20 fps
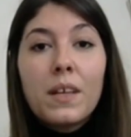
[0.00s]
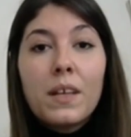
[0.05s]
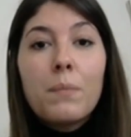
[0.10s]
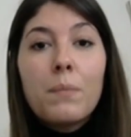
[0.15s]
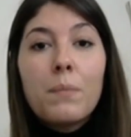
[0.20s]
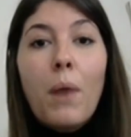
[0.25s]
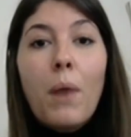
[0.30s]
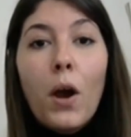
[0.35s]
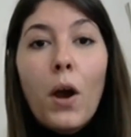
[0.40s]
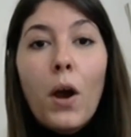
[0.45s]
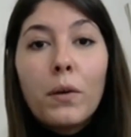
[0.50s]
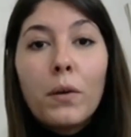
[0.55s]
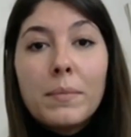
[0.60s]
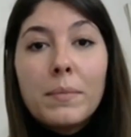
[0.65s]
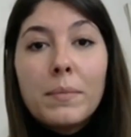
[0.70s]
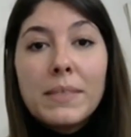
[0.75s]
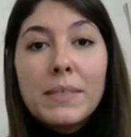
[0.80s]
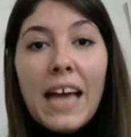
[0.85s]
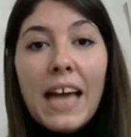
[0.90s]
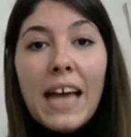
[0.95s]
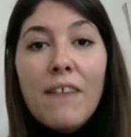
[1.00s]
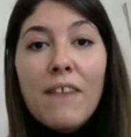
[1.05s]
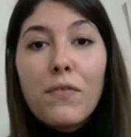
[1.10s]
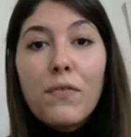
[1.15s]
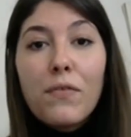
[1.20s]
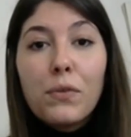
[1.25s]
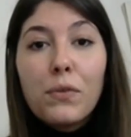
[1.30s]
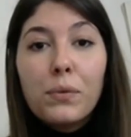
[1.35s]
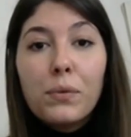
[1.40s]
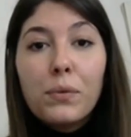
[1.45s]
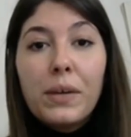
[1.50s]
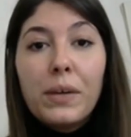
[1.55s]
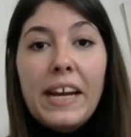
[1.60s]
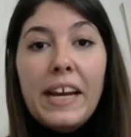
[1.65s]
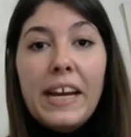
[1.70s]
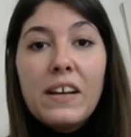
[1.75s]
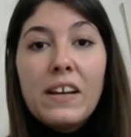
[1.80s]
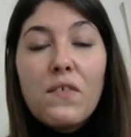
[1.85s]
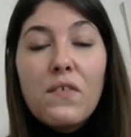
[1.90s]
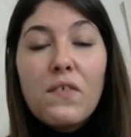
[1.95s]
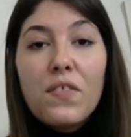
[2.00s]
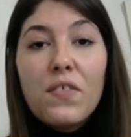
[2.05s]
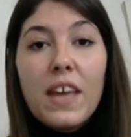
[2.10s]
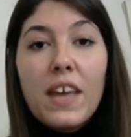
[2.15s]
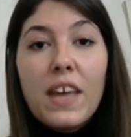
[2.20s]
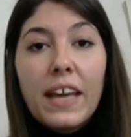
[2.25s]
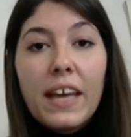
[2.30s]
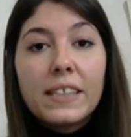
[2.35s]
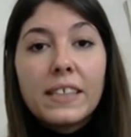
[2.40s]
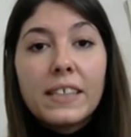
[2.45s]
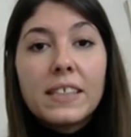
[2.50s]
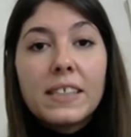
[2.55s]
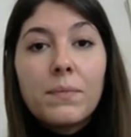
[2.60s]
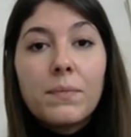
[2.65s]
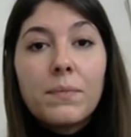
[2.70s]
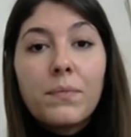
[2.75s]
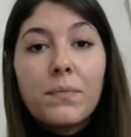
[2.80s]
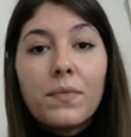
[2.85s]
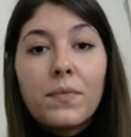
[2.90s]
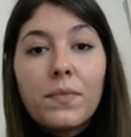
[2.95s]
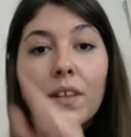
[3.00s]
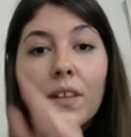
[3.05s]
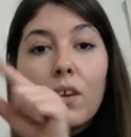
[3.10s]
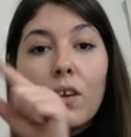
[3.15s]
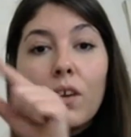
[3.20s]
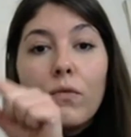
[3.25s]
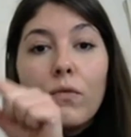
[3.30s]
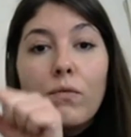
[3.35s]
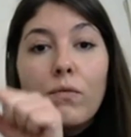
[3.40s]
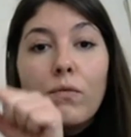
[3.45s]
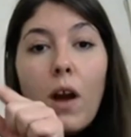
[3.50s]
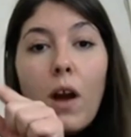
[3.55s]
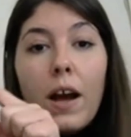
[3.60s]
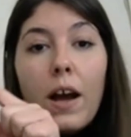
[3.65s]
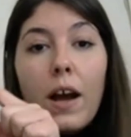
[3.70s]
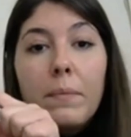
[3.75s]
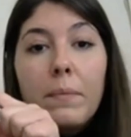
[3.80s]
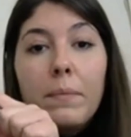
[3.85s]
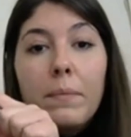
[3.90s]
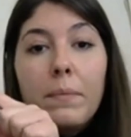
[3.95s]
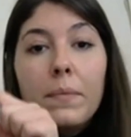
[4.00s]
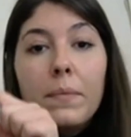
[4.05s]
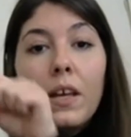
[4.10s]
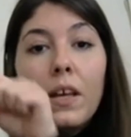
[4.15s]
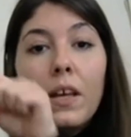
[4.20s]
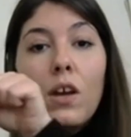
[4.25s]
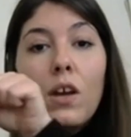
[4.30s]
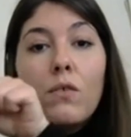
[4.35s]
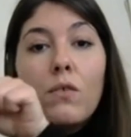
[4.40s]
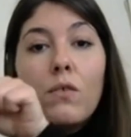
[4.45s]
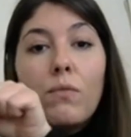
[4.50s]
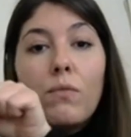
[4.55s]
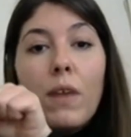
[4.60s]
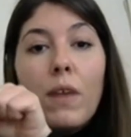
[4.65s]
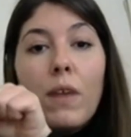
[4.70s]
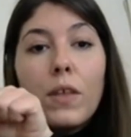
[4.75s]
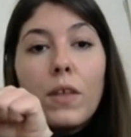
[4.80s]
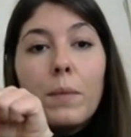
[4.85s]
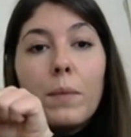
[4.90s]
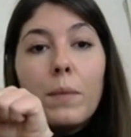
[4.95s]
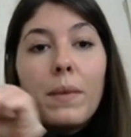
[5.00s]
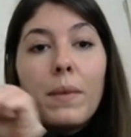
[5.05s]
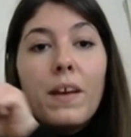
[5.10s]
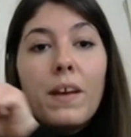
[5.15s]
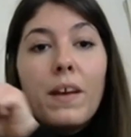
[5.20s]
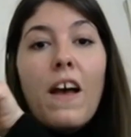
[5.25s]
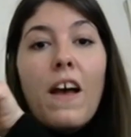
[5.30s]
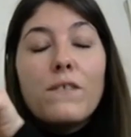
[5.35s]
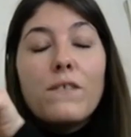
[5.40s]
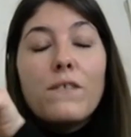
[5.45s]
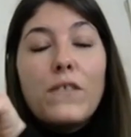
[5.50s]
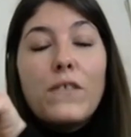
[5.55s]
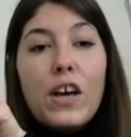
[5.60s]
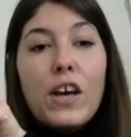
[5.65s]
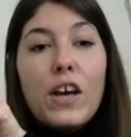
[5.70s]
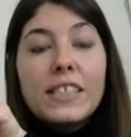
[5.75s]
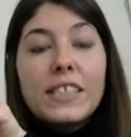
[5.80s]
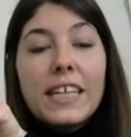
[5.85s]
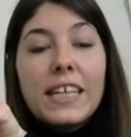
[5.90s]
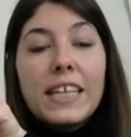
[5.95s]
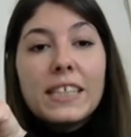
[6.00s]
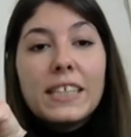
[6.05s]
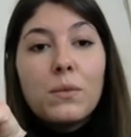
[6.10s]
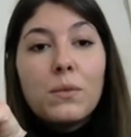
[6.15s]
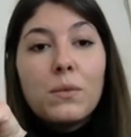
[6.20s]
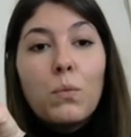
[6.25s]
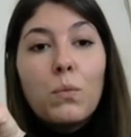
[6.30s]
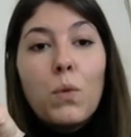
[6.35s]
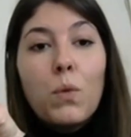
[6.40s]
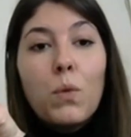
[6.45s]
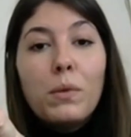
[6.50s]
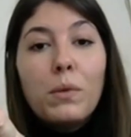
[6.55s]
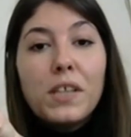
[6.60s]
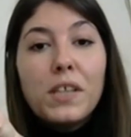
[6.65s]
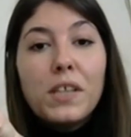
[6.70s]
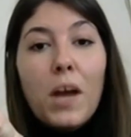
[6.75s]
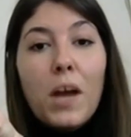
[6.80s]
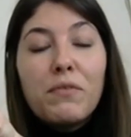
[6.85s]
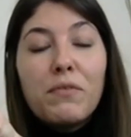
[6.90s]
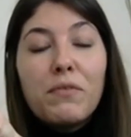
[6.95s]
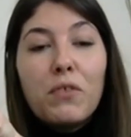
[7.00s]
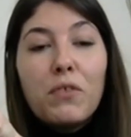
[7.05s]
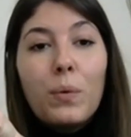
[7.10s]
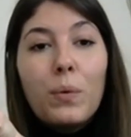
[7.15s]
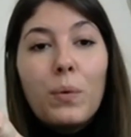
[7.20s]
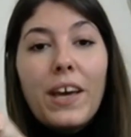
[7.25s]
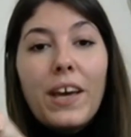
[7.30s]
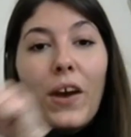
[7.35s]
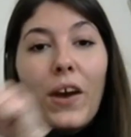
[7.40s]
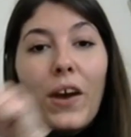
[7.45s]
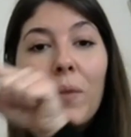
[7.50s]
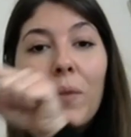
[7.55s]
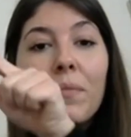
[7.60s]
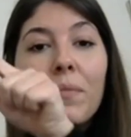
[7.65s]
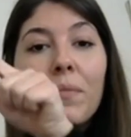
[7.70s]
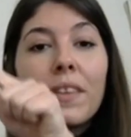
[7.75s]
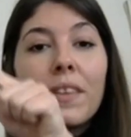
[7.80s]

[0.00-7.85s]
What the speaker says: Poems have 3 things: rhyme, rhythm, verses. One more time before we go.